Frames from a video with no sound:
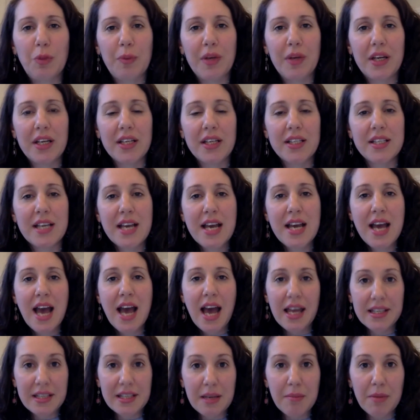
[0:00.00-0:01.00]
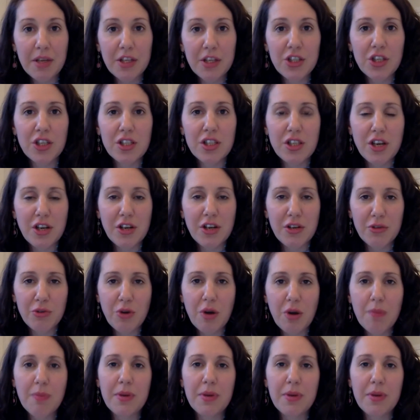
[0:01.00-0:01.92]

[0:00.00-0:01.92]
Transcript: because as I mentioned, I grew up